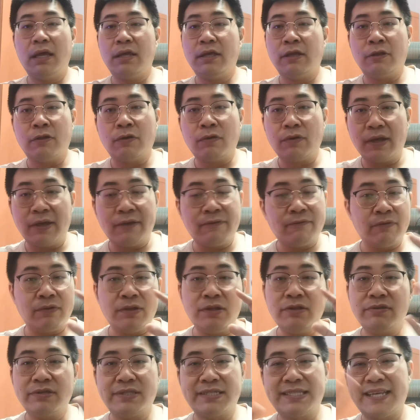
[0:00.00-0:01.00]
if you
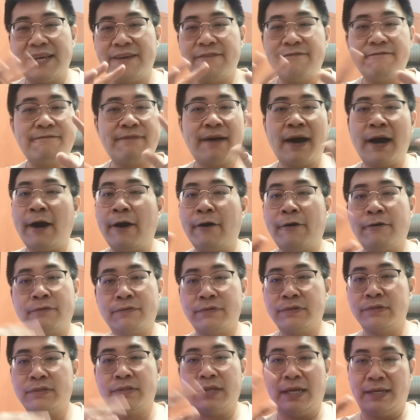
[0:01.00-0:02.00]
need to save
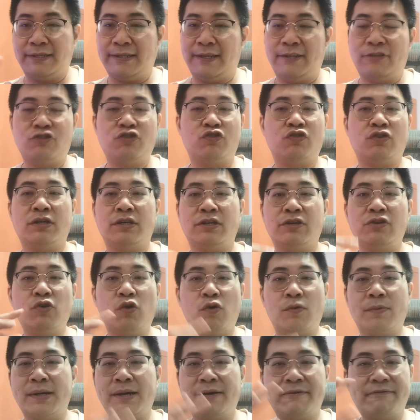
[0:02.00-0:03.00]
files, etc.,
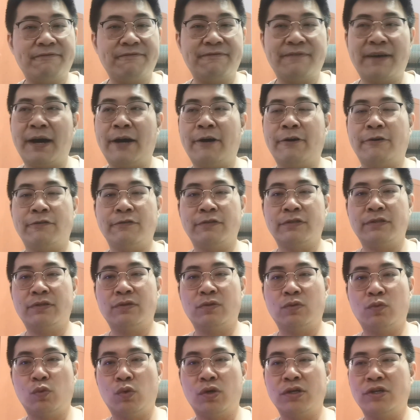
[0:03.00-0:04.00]
open up files,
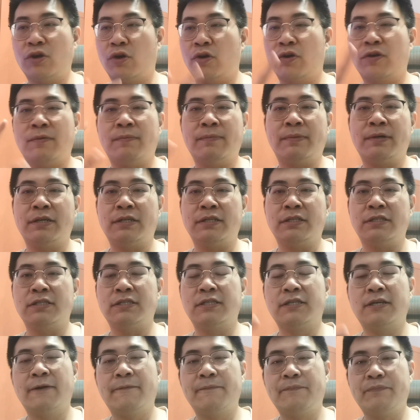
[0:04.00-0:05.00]
Word
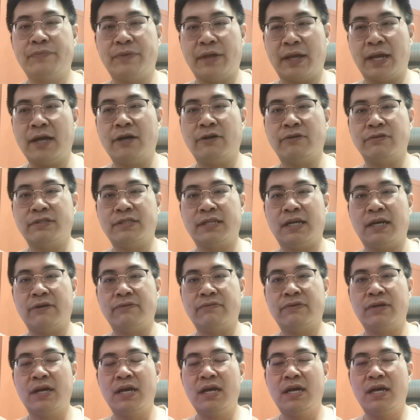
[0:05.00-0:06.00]
documents, that kind of
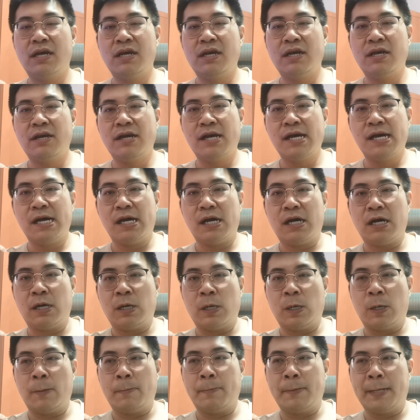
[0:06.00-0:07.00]
stuff,
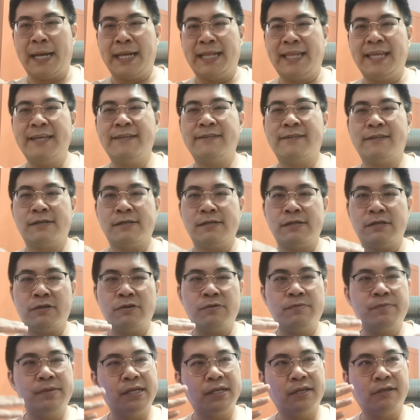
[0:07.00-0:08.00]
I think it's a
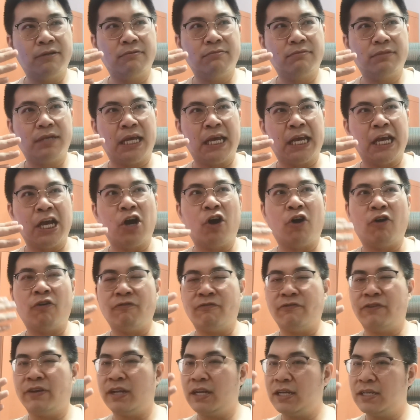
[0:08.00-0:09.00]
little bit
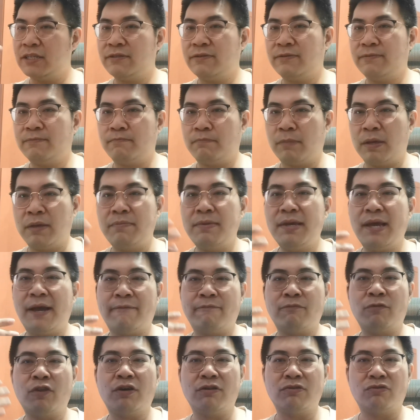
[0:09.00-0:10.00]
inconvenience. Maybe
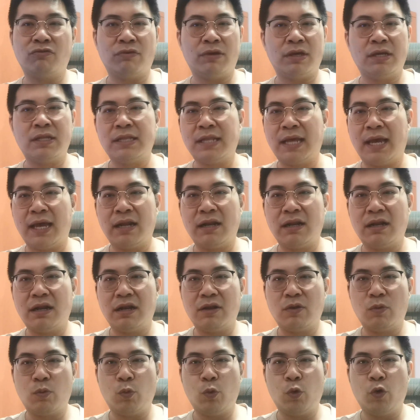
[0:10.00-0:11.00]
I'm not doing that
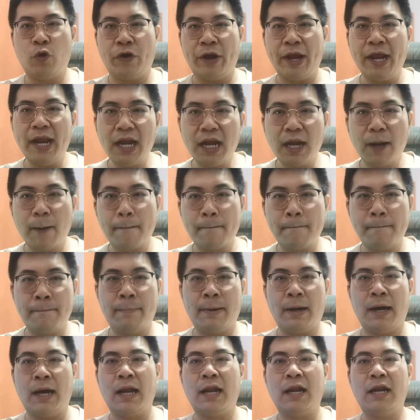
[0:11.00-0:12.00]
great,
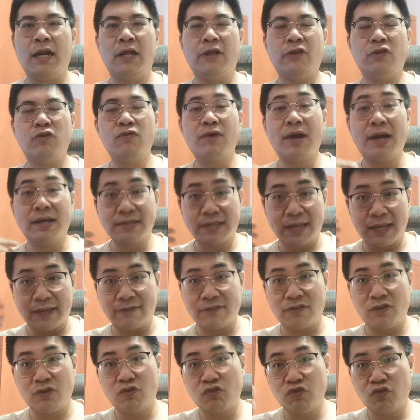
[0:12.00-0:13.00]
but you guys can
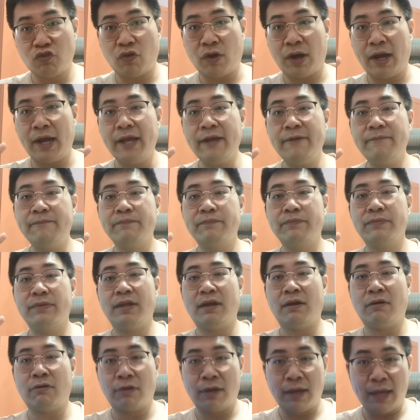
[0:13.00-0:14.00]
still try,
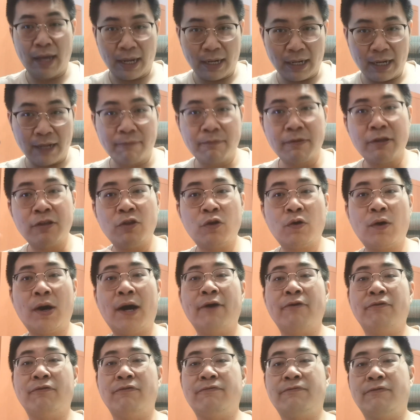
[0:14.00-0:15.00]
okay, and let me know
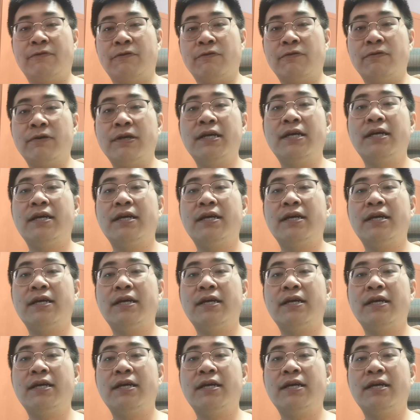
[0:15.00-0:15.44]
how you feel.